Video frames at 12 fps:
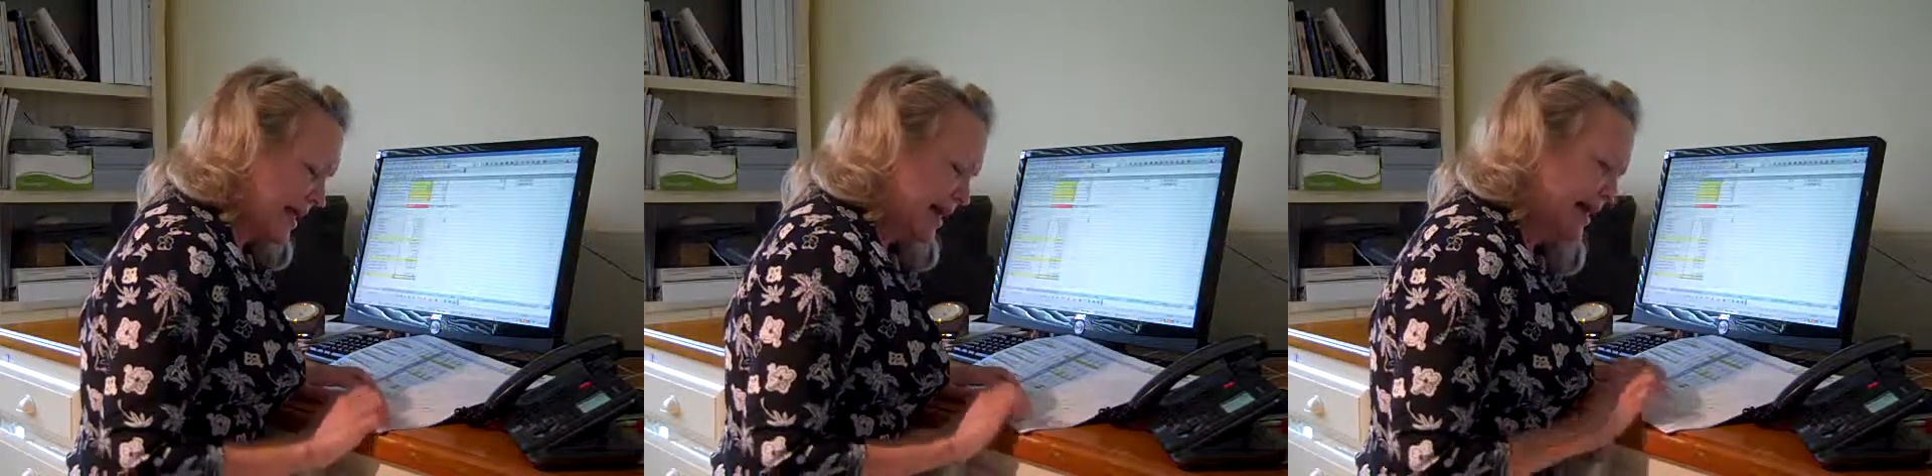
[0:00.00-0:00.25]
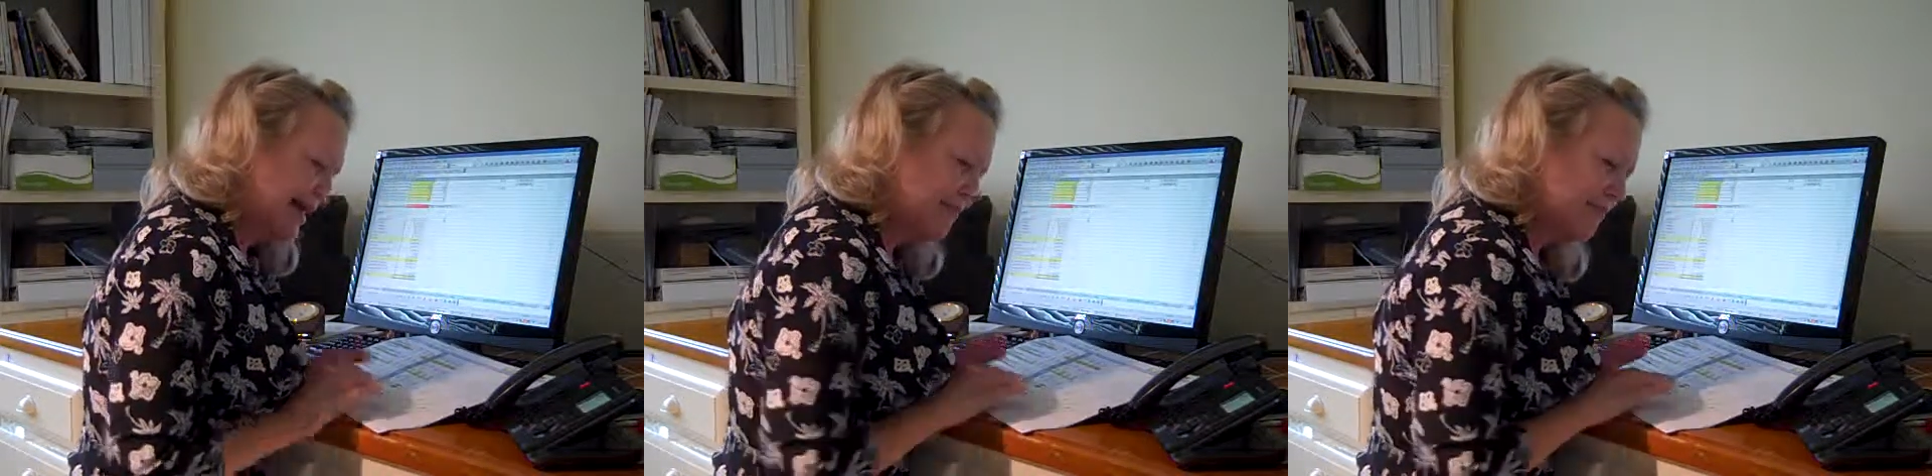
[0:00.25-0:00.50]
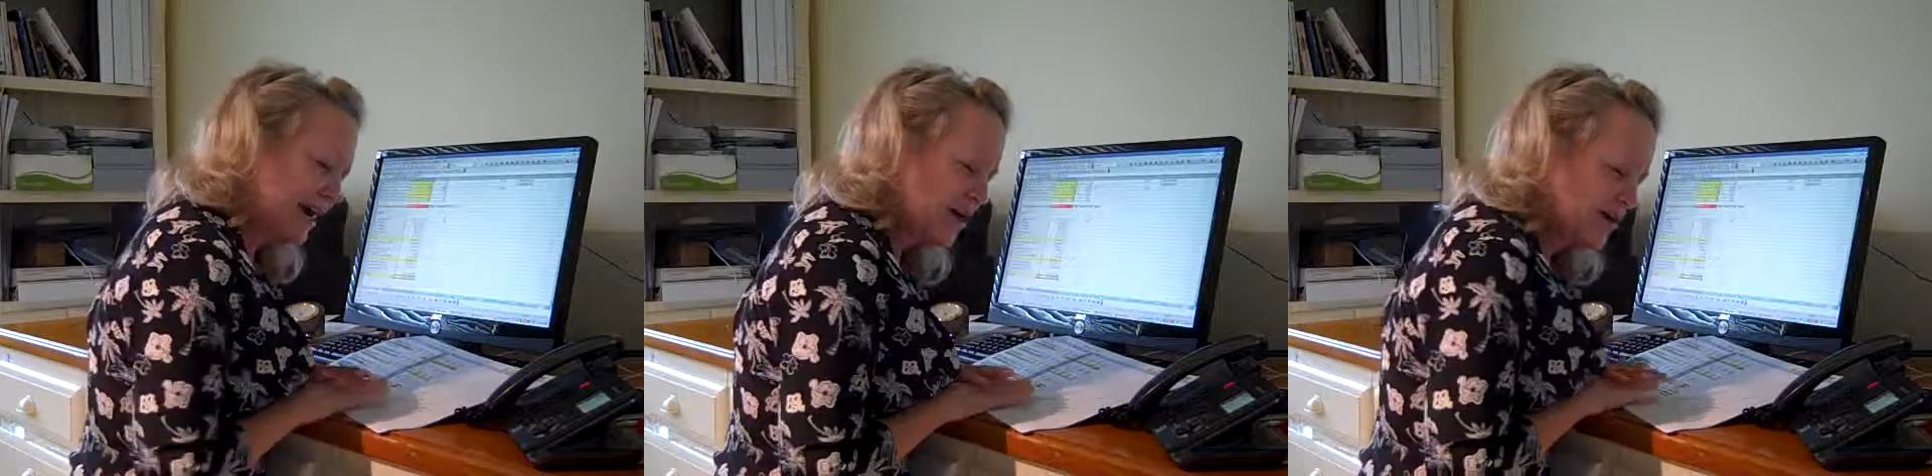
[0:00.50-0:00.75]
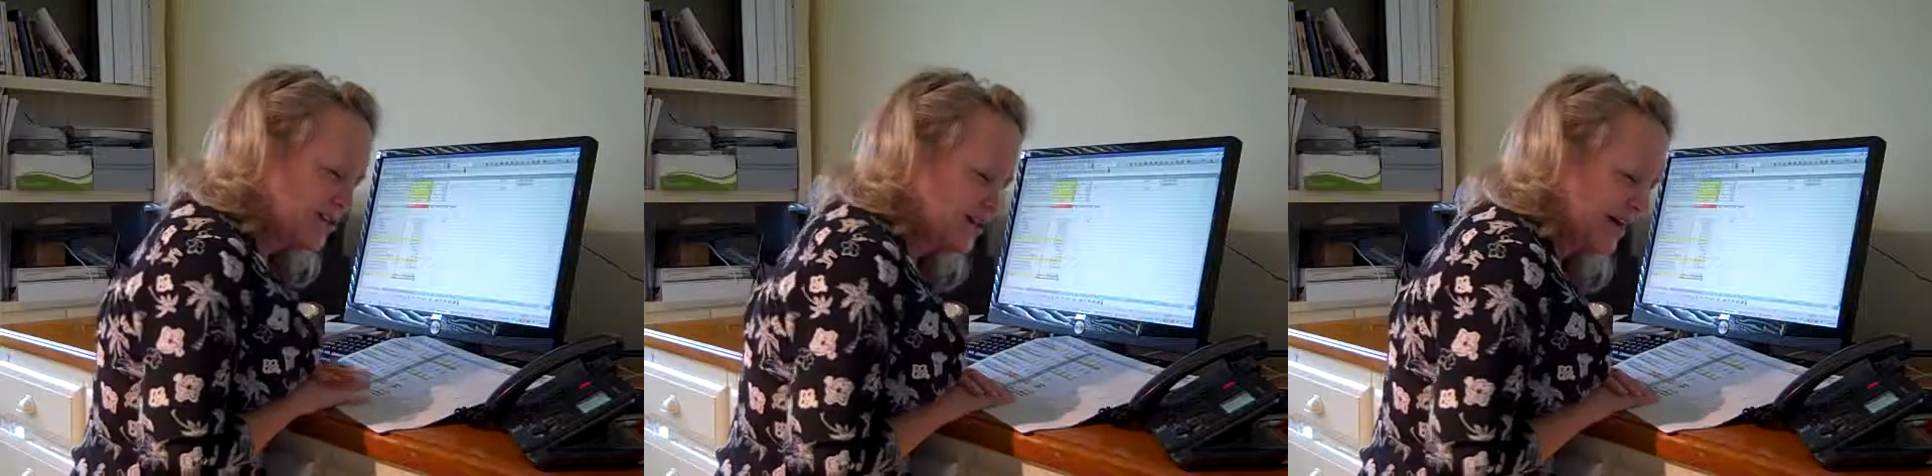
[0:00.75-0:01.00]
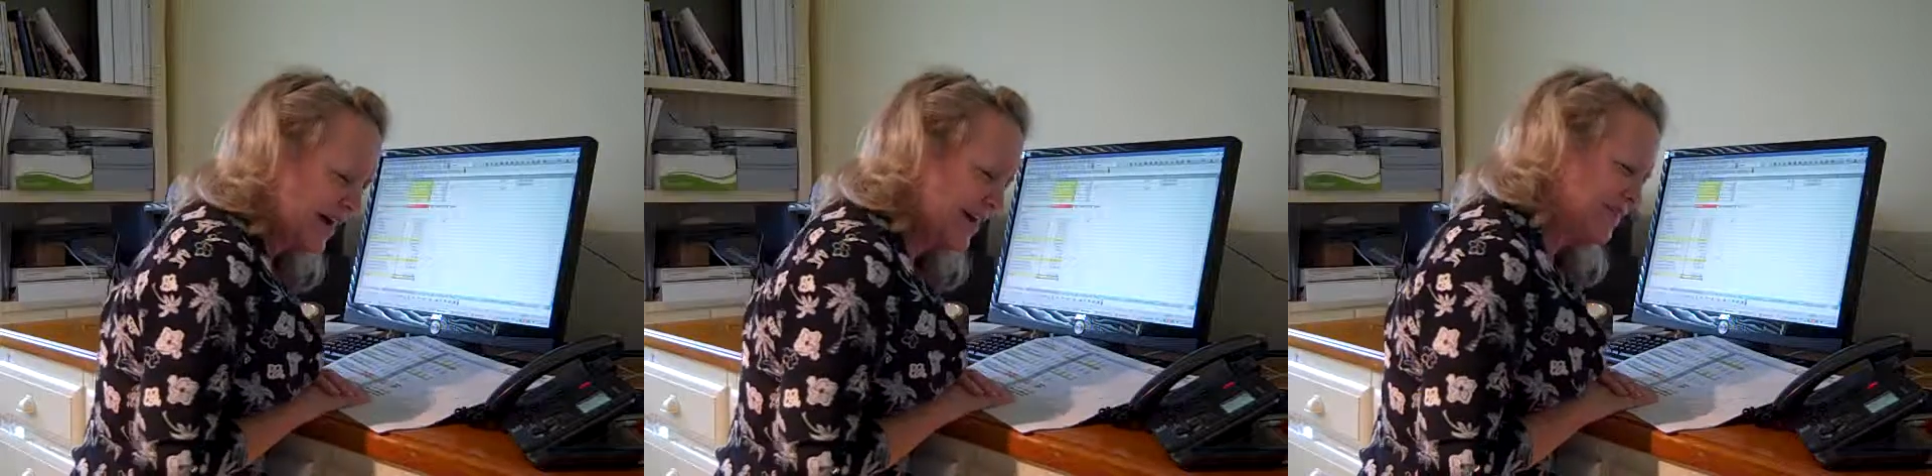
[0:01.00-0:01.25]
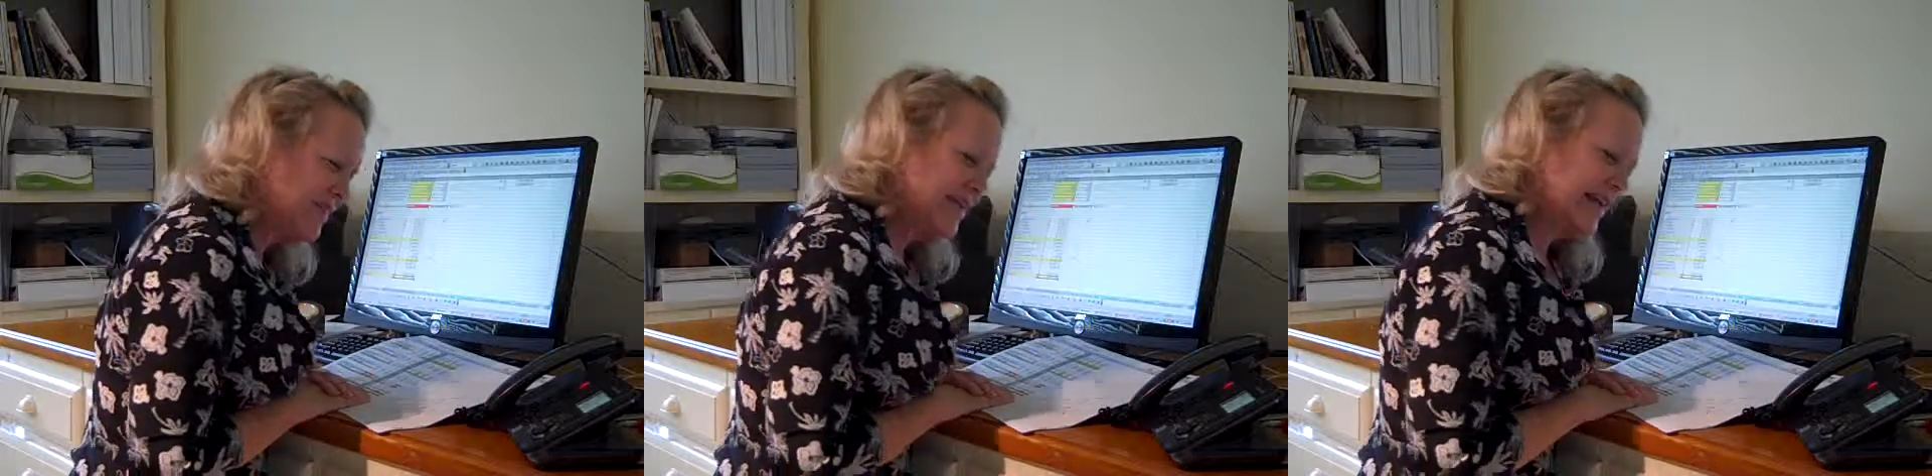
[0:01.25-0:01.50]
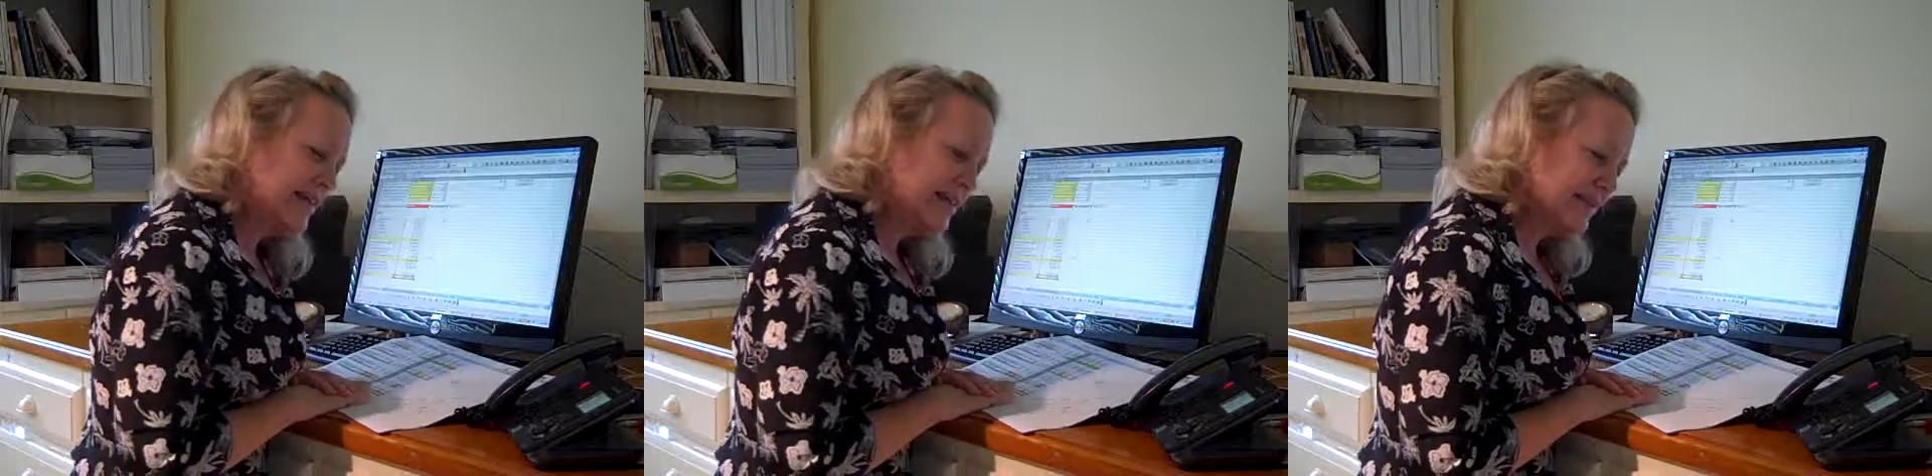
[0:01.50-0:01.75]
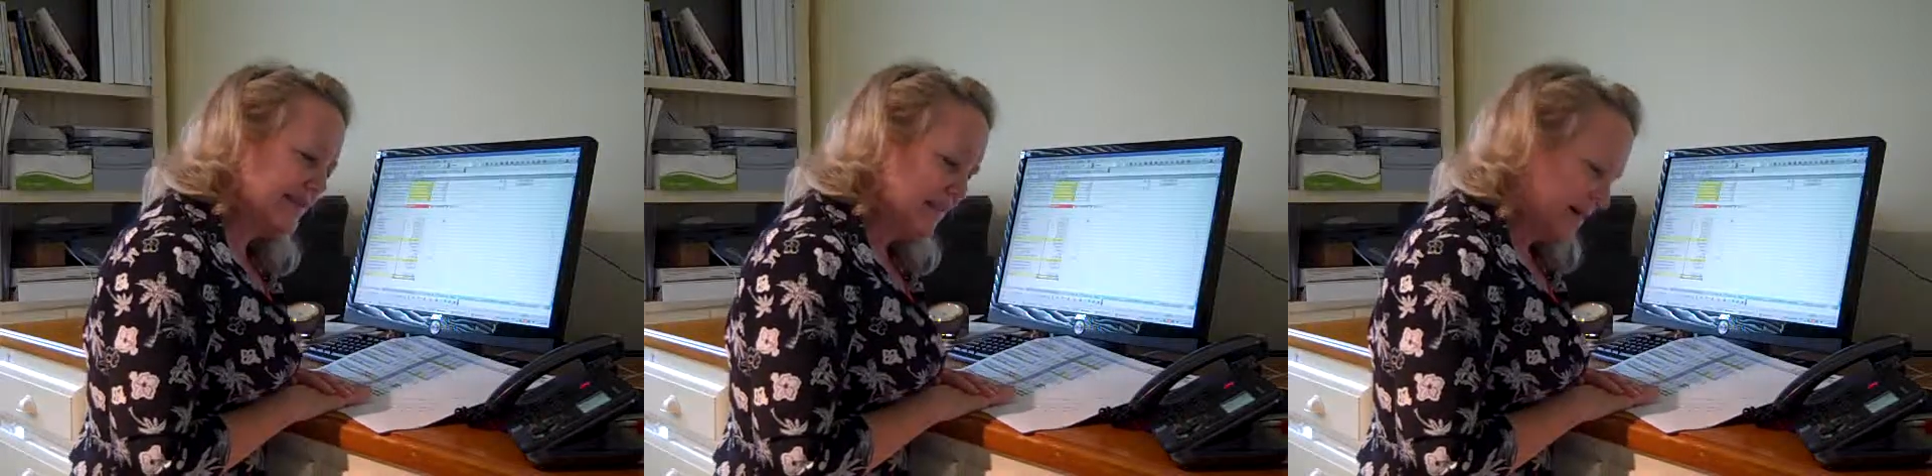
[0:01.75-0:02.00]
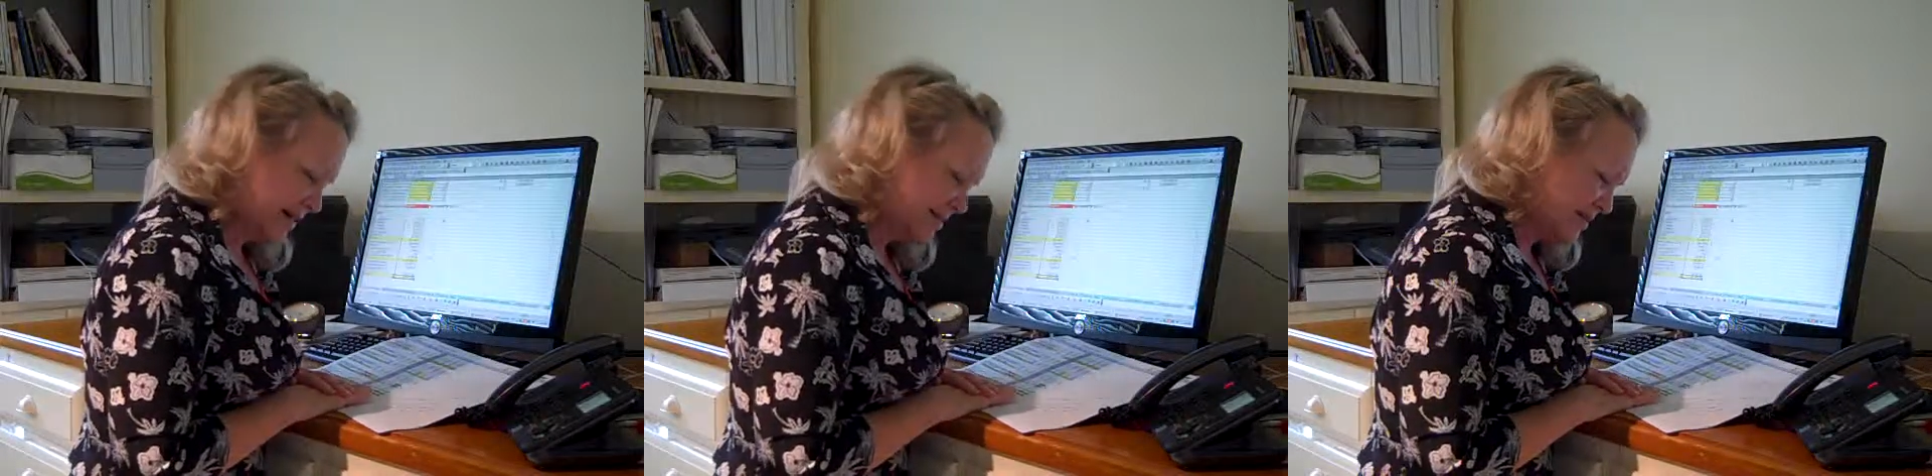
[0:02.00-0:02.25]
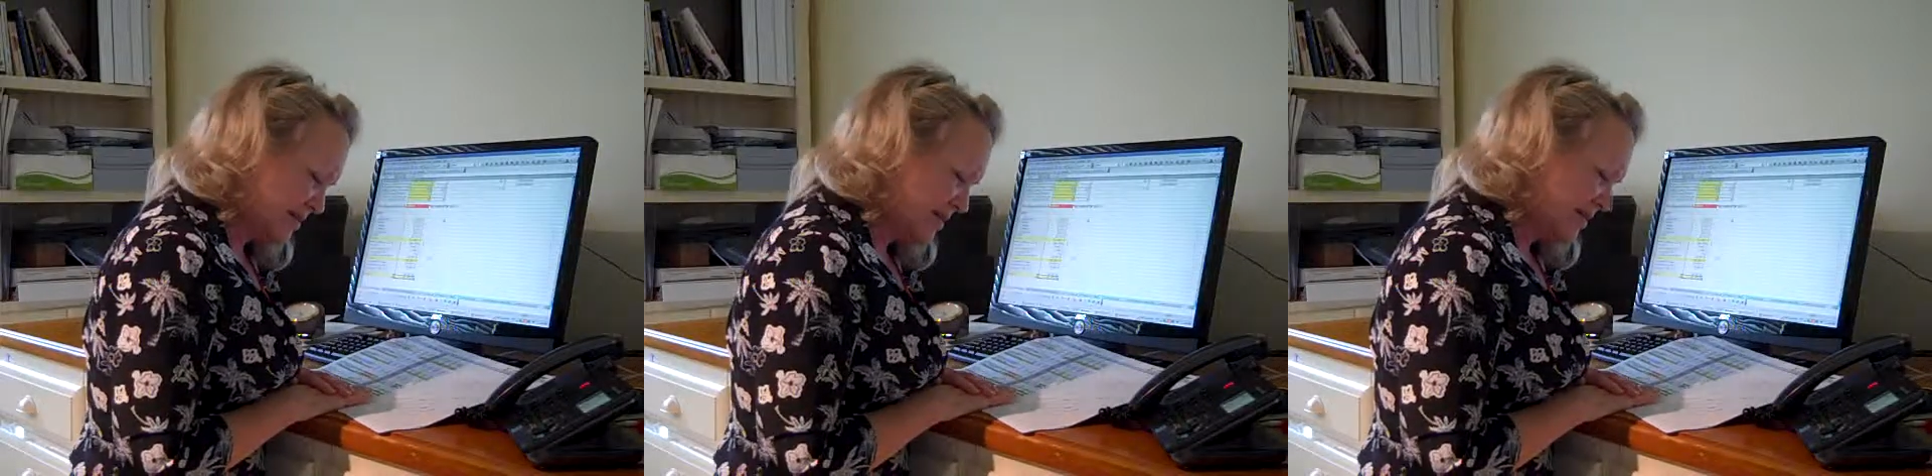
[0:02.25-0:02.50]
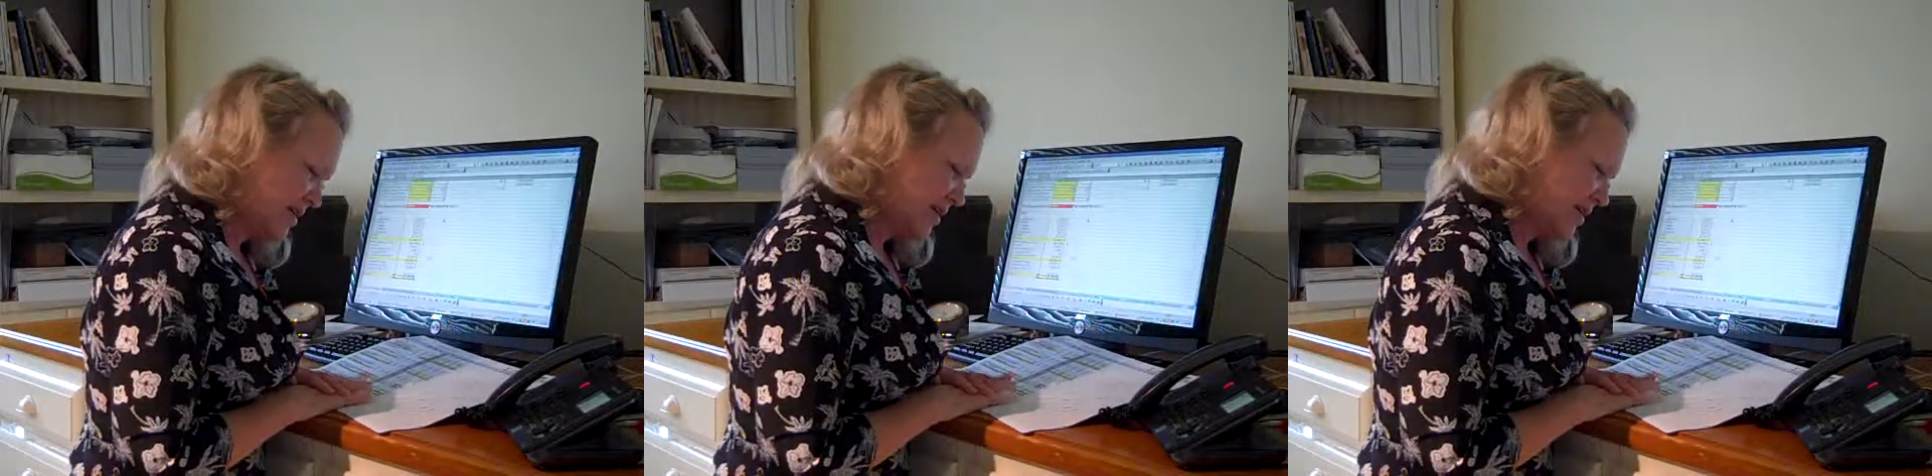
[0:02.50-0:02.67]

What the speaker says: and I compare what you have at the end of the month